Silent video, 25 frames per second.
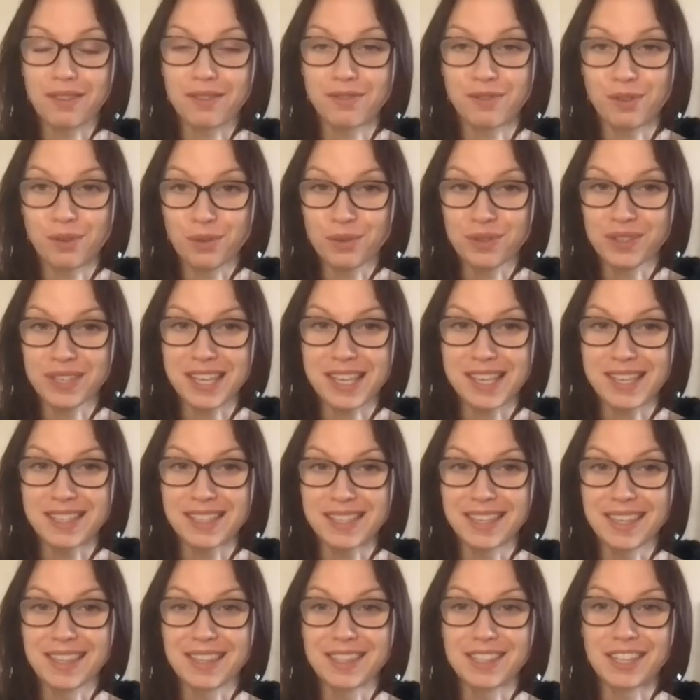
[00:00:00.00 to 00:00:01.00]
the four
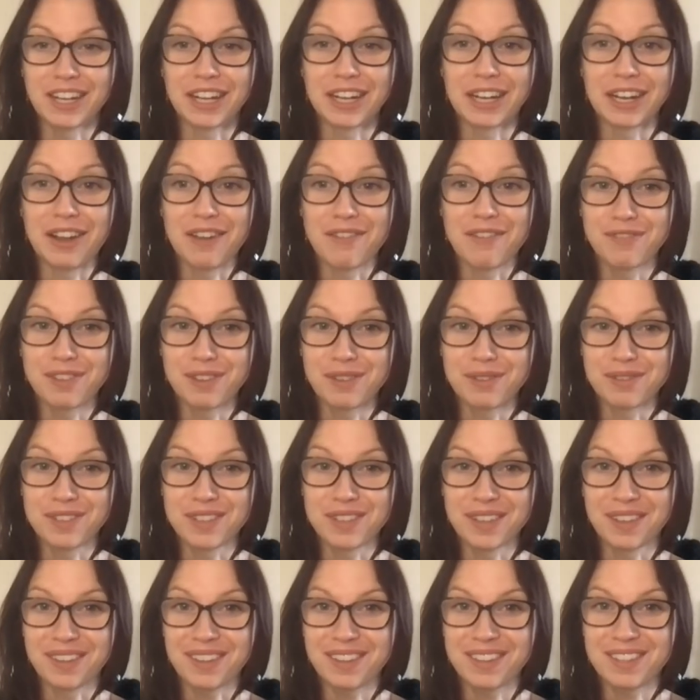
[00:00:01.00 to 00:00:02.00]
seasons, and I'd love you
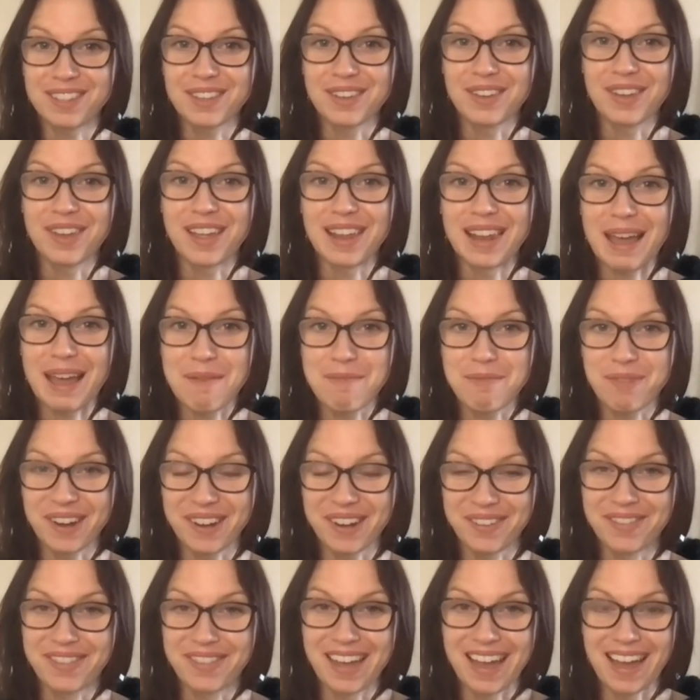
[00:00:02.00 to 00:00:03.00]
to
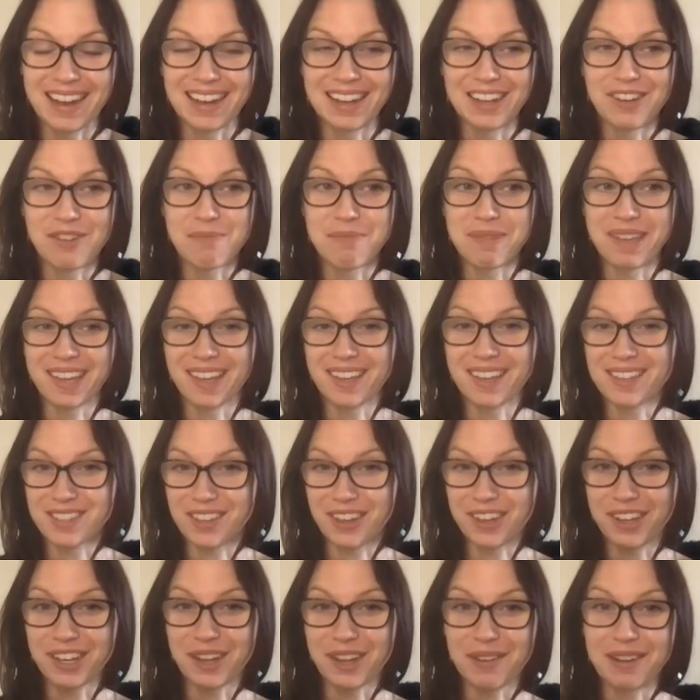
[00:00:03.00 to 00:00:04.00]
elaborate on that a little bit because
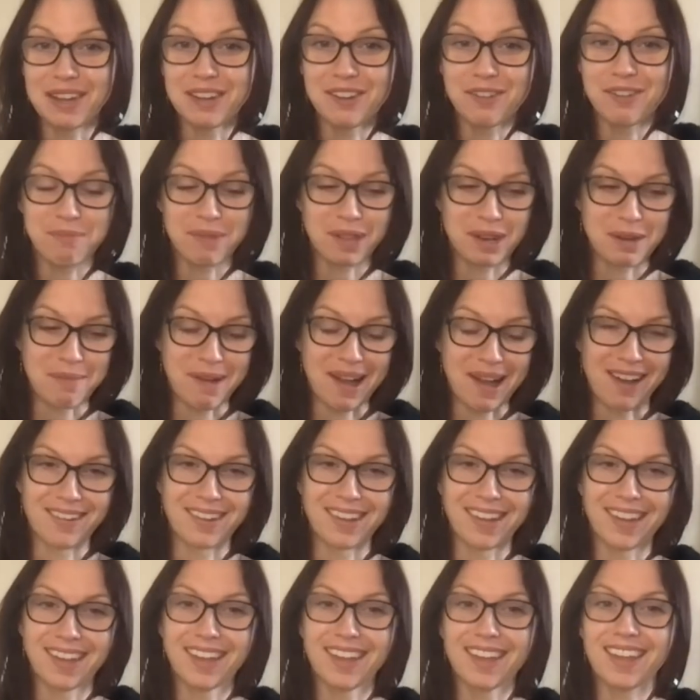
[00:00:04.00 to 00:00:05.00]
I know a little bit about
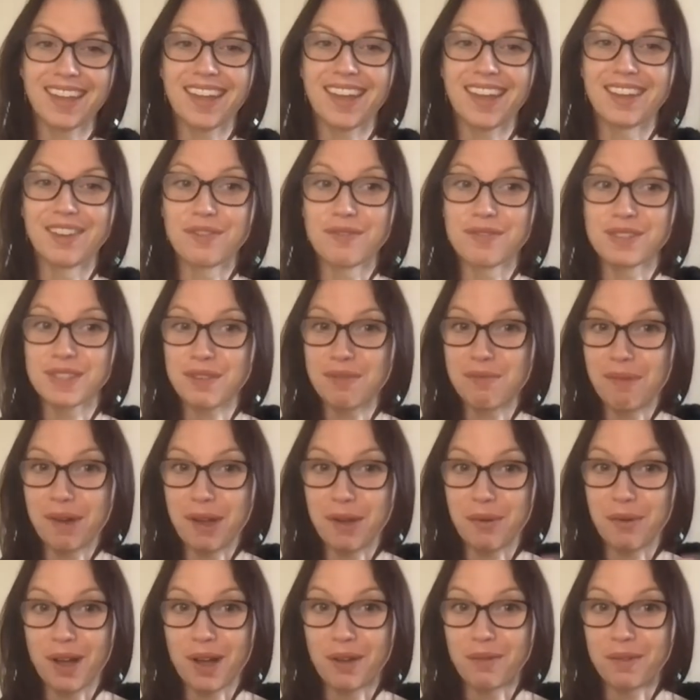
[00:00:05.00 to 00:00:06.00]
it, and obviously my
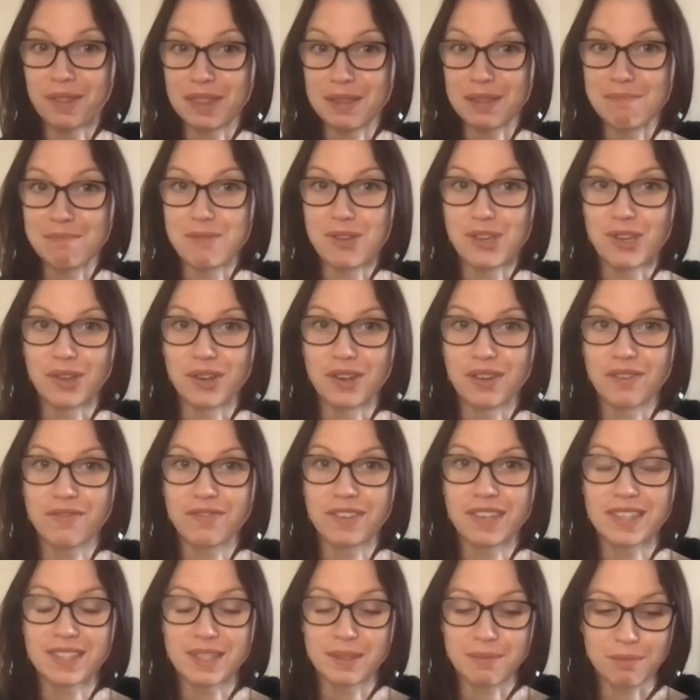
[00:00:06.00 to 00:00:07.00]
work with the moon, it
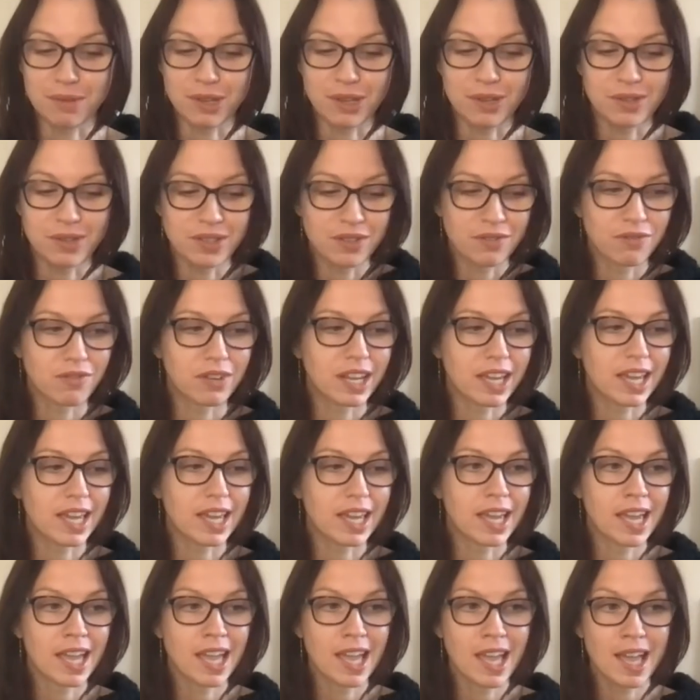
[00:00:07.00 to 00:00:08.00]
fits in beautifully.
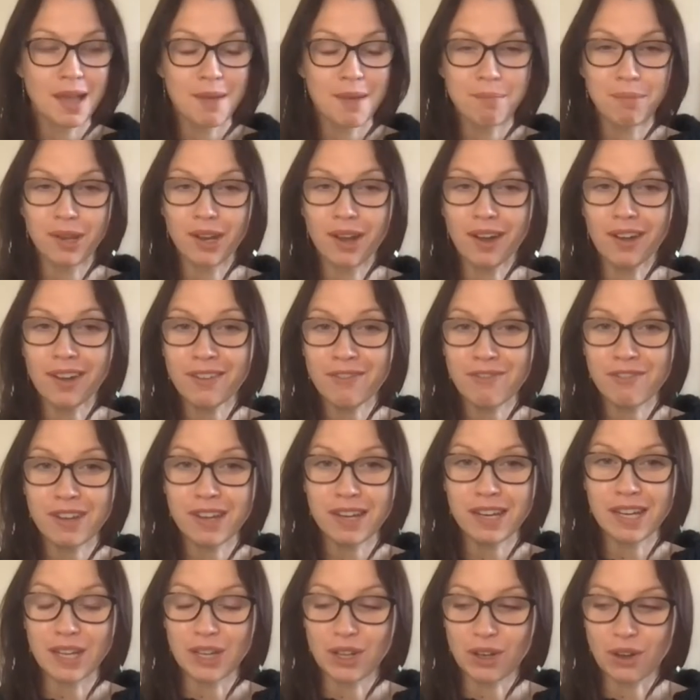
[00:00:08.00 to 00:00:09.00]
But I
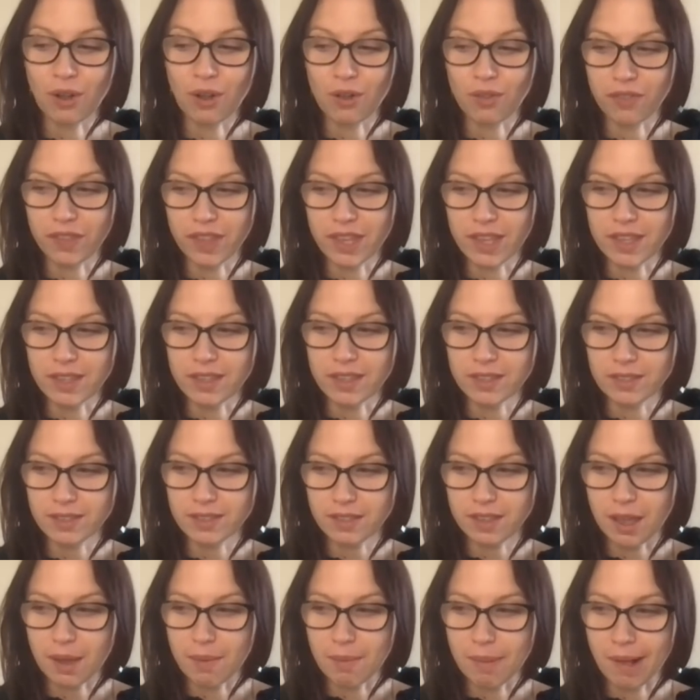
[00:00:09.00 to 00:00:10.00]
really clocked this
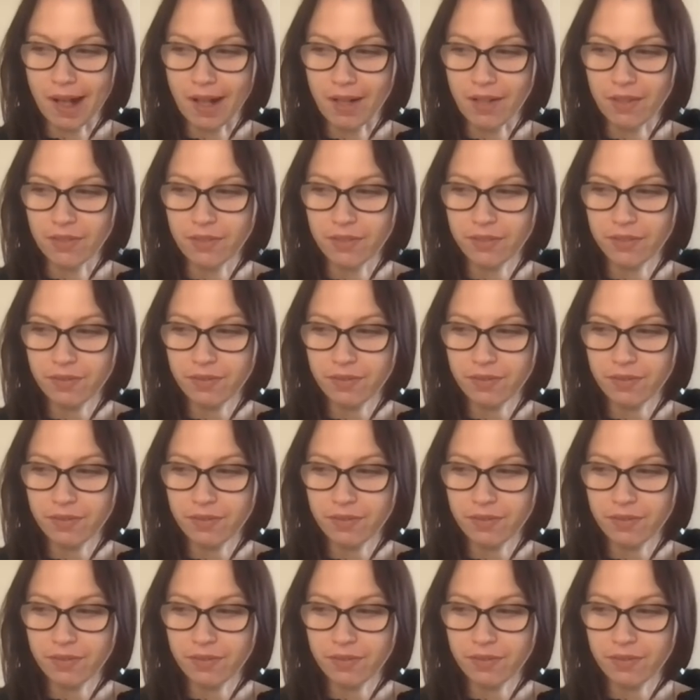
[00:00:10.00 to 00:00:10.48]
about,